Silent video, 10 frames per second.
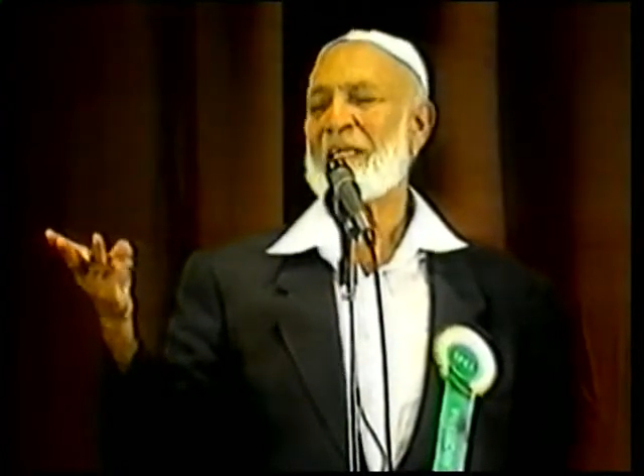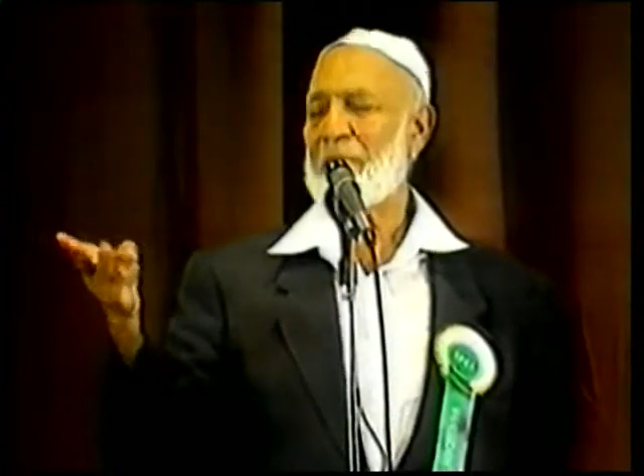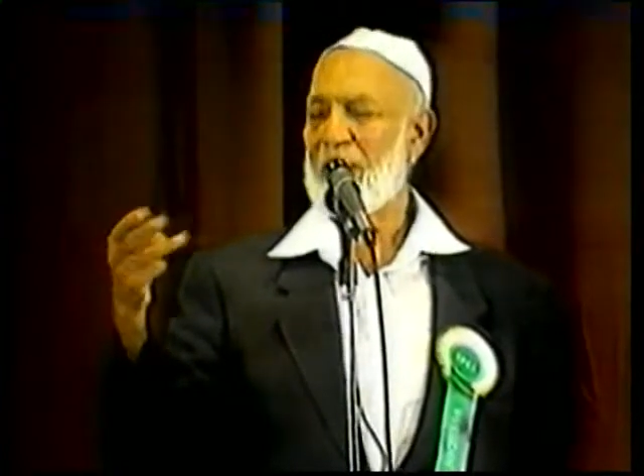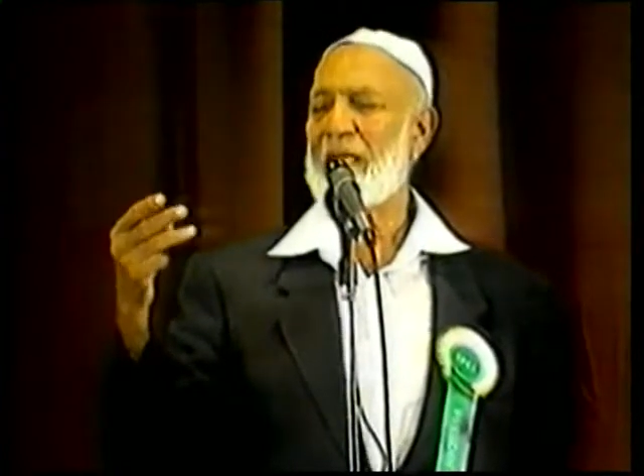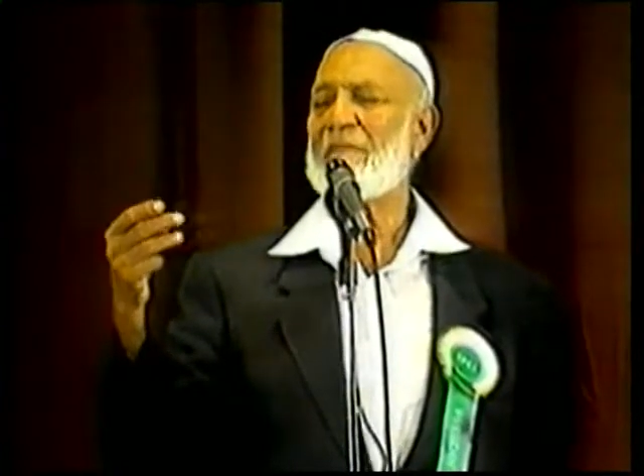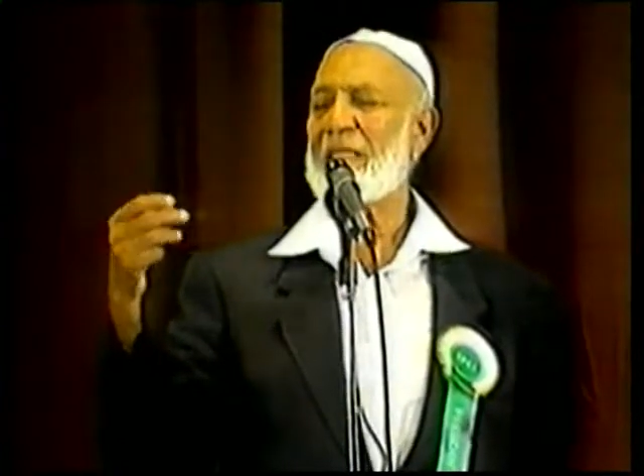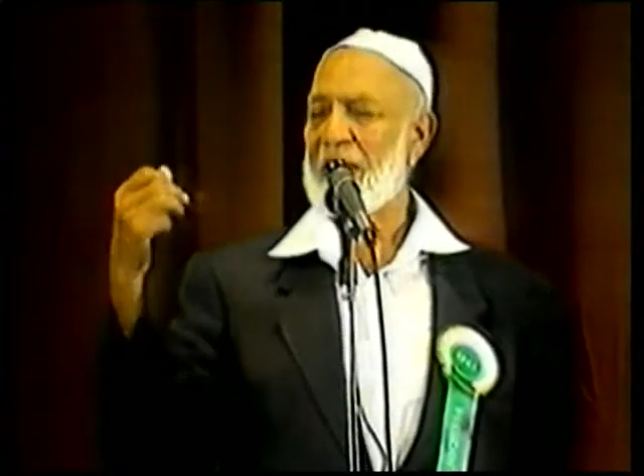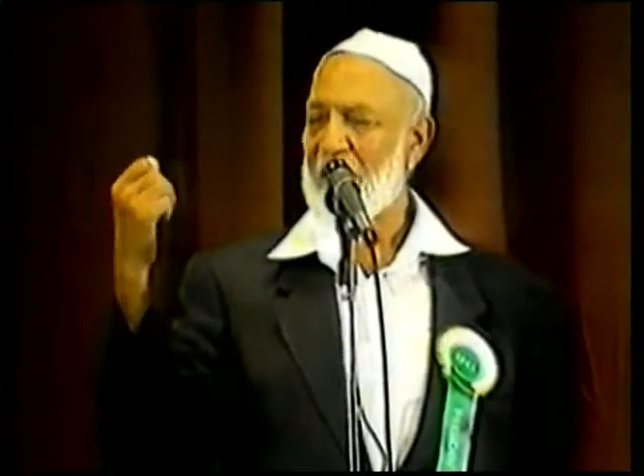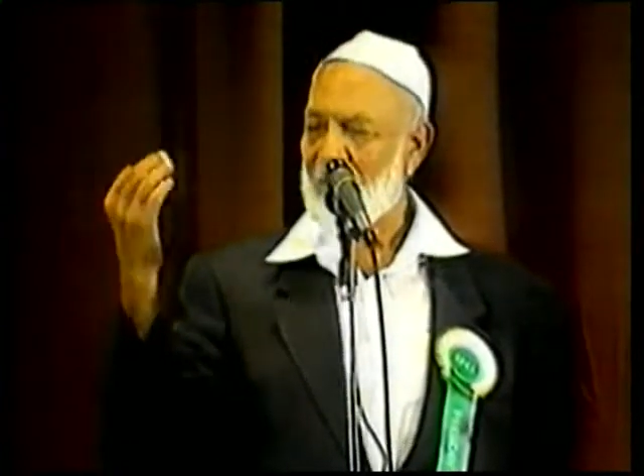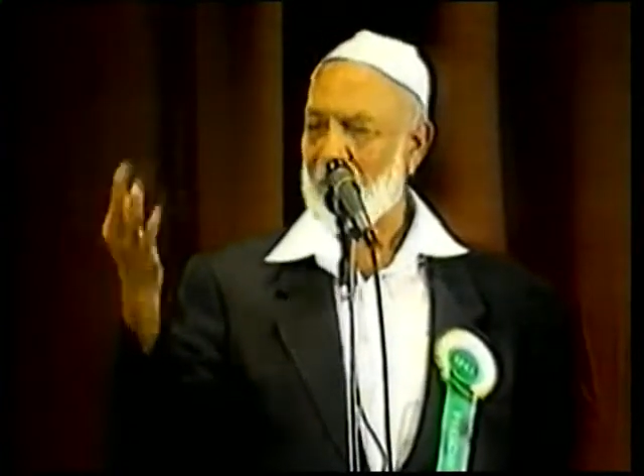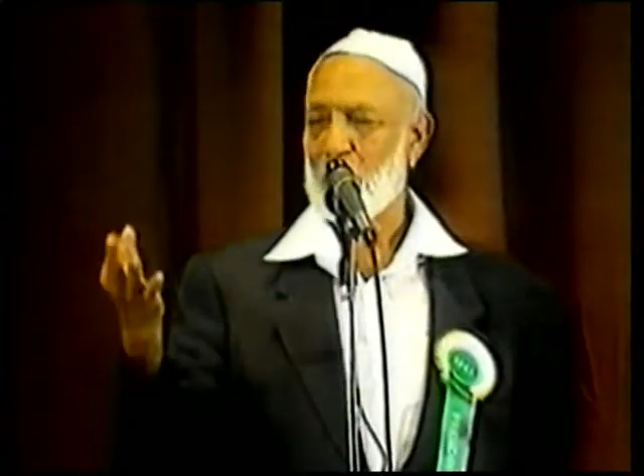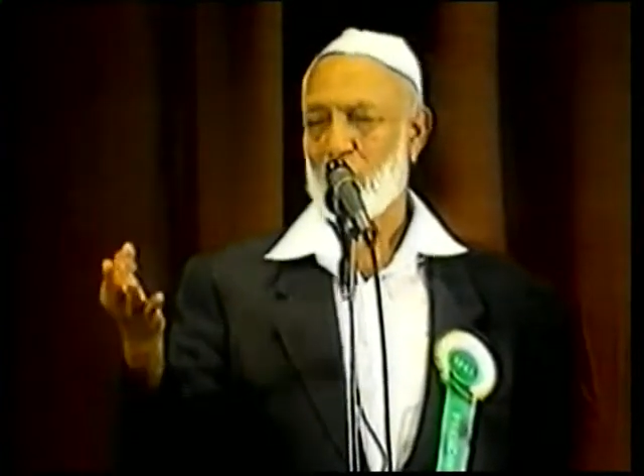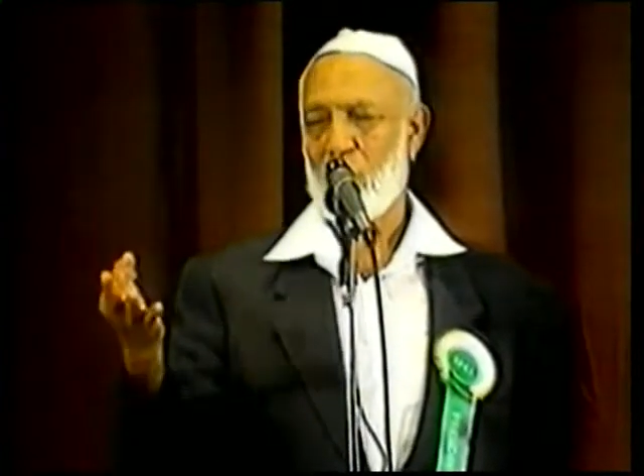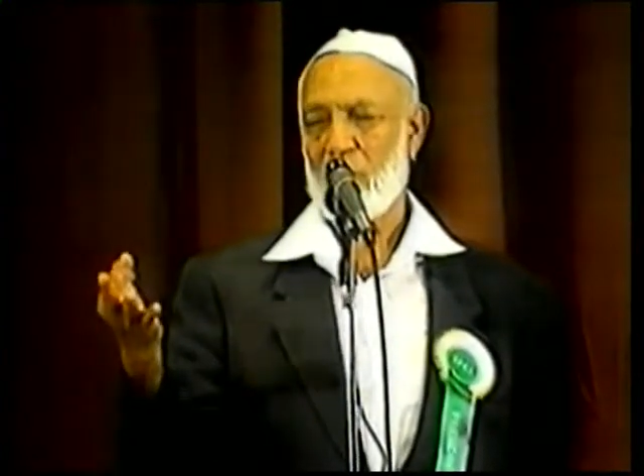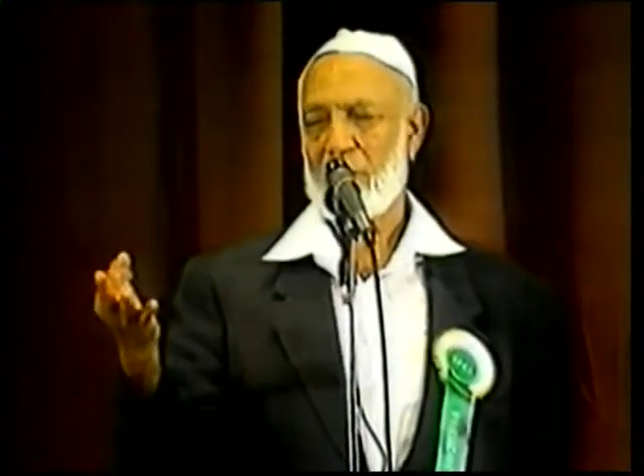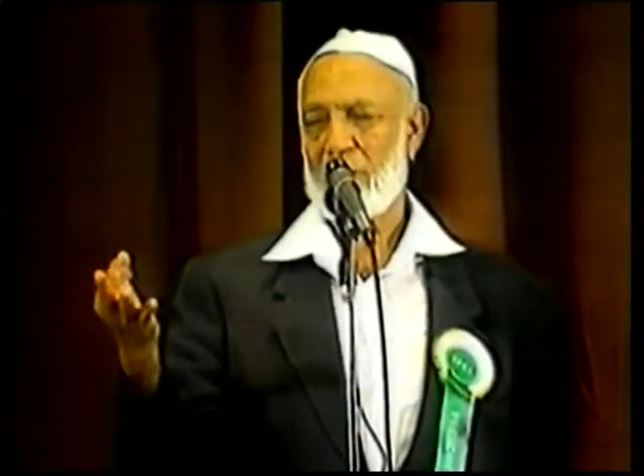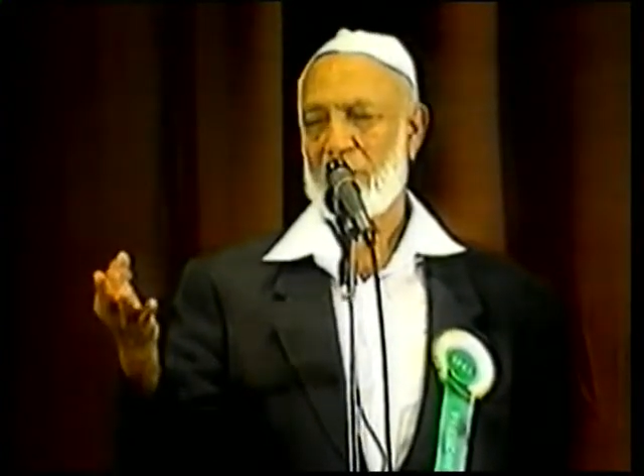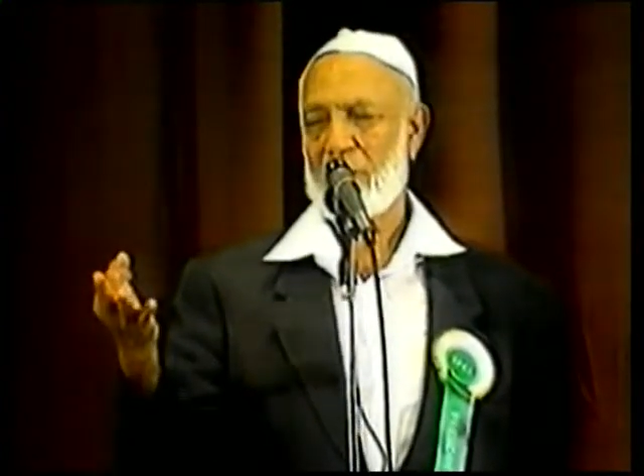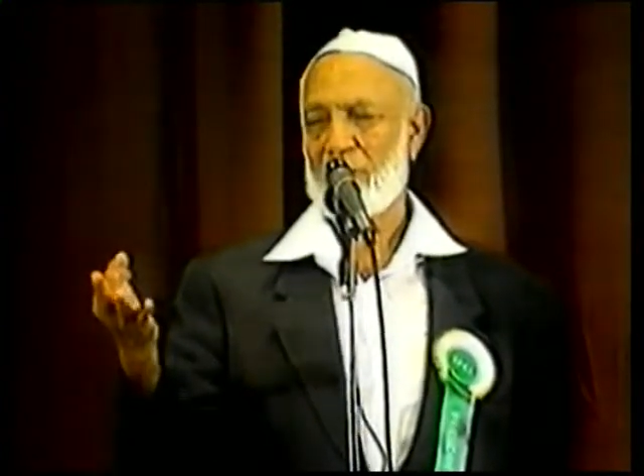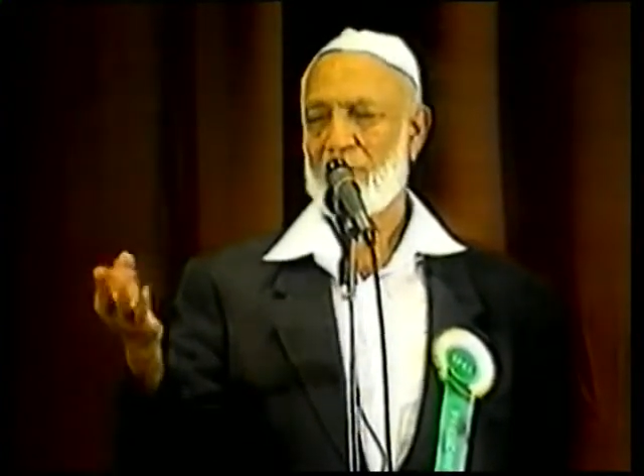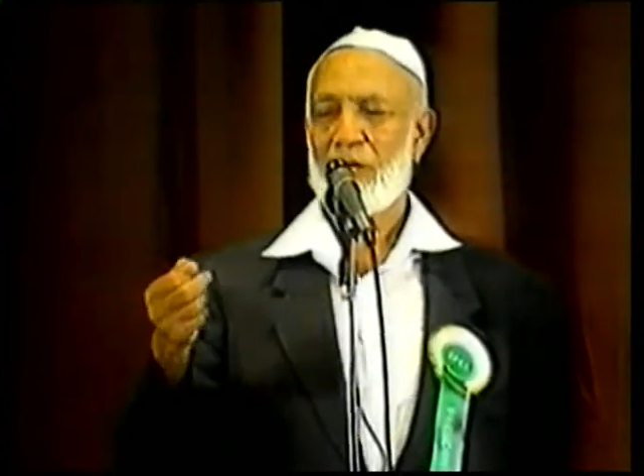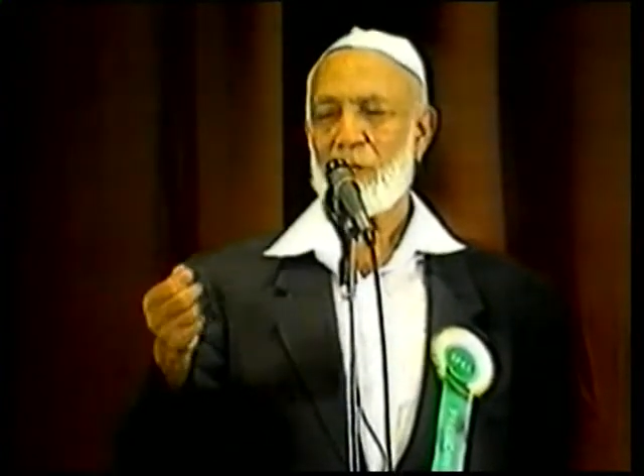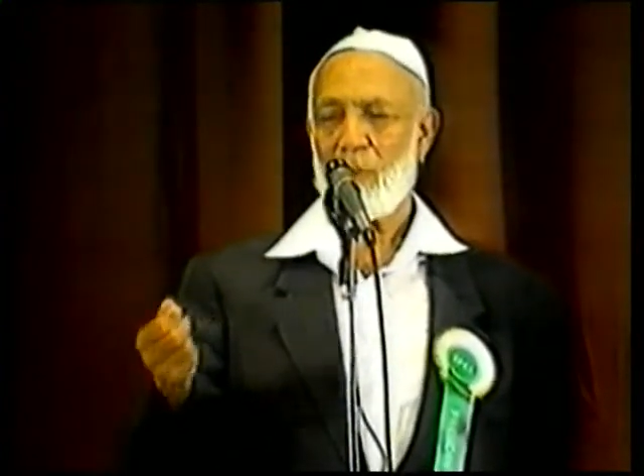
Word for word: He believes in a triune God, three